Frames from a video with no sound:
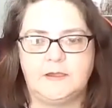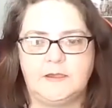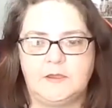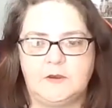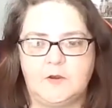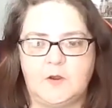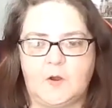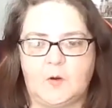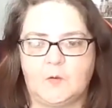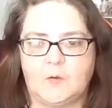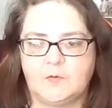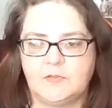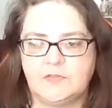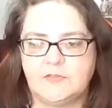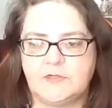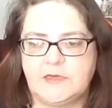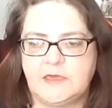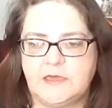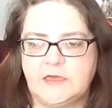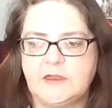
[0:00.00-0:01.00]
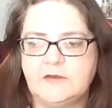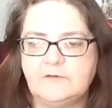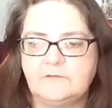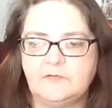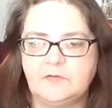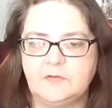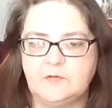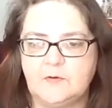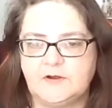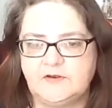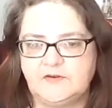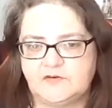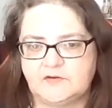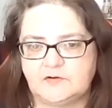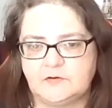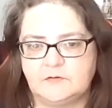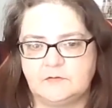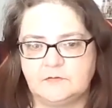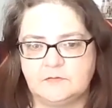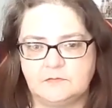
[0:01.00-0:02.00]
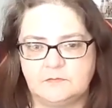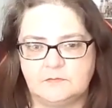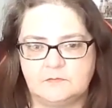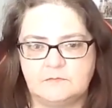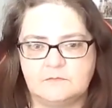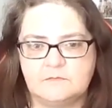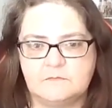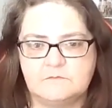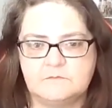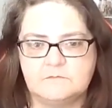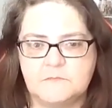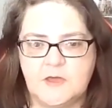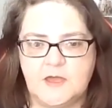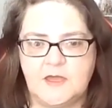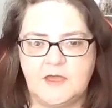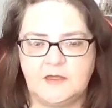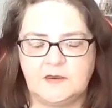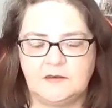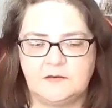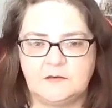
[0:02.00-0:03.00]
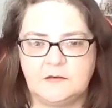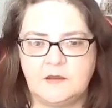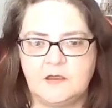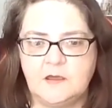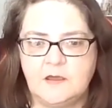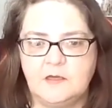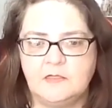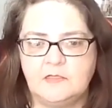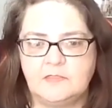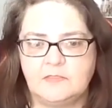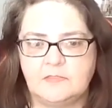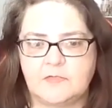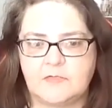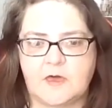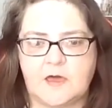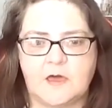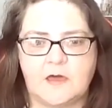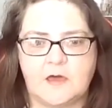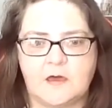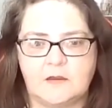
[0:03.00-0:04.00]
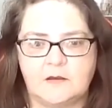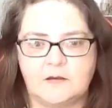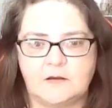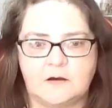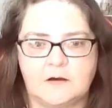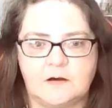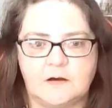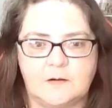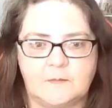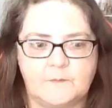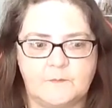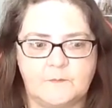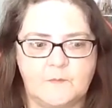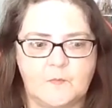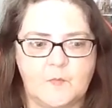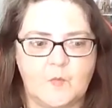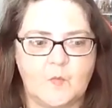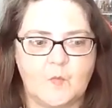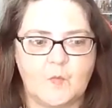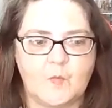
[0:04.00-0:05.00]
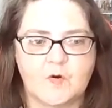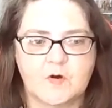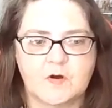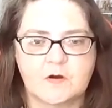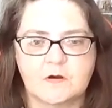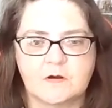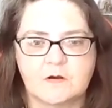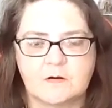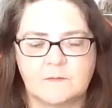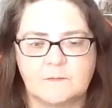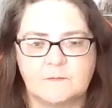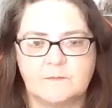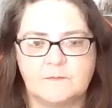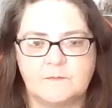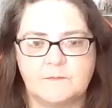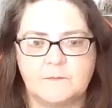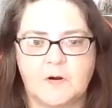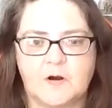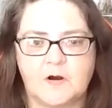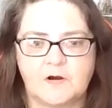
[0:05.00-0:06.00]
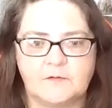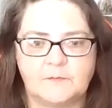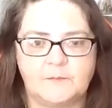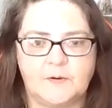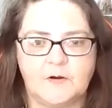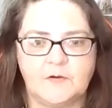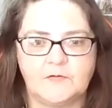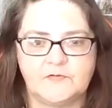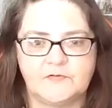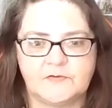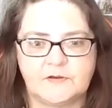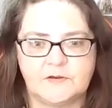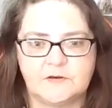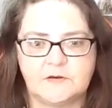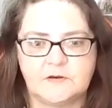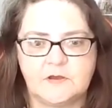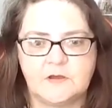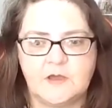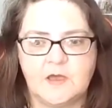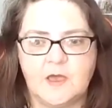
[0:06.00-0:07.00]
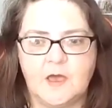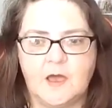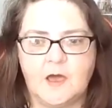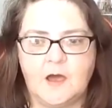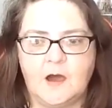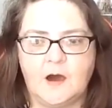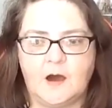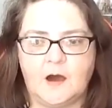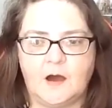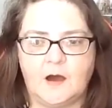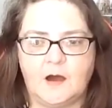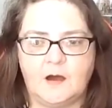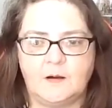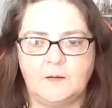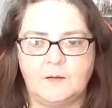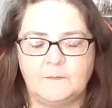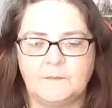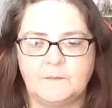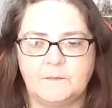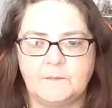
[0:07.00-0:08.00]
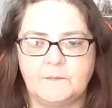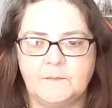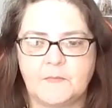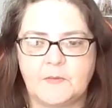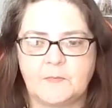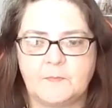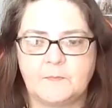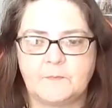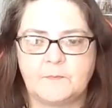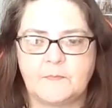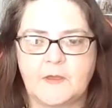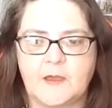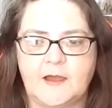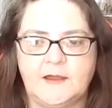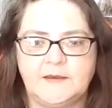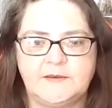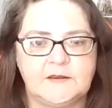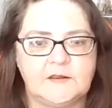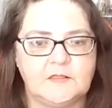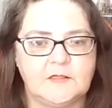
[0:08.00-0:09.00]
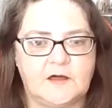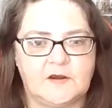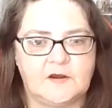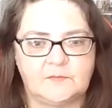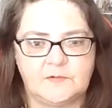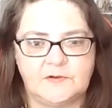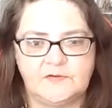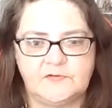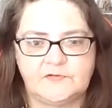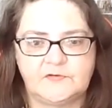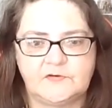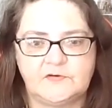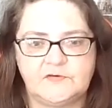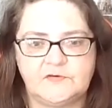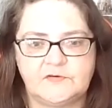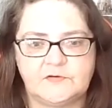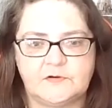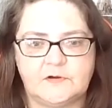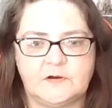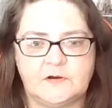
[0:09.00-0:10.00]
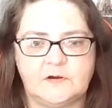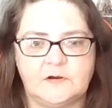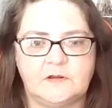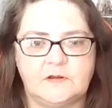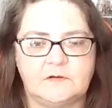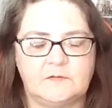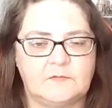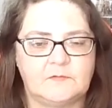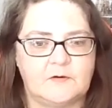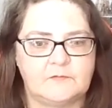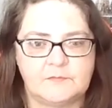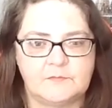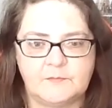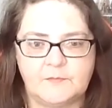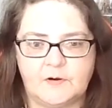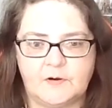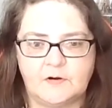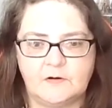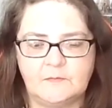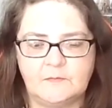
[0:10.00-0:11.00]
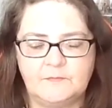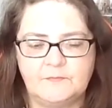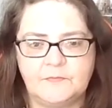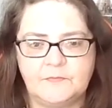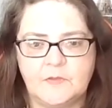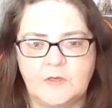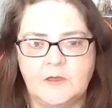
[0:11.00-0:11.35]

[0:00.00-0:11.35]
the influential men that were part of Ballston. I did a lot of research on Reverend Ball.